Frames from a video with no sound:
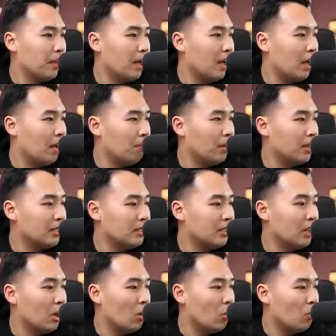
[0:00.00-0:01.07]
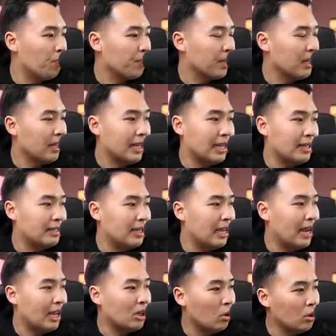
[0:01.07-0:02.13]
Uh, but you know, like I
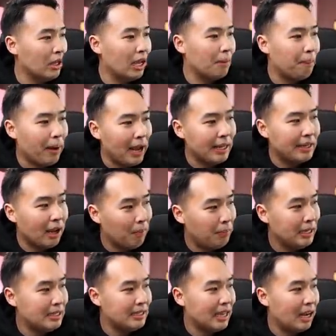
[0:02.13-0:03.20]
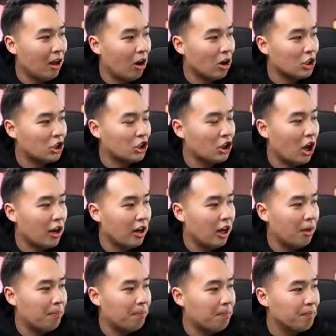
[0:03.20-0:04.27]
said, I don't like buying companies that are shot
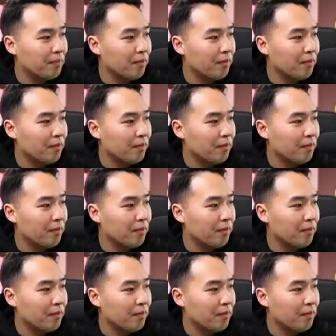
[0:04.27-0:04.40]
up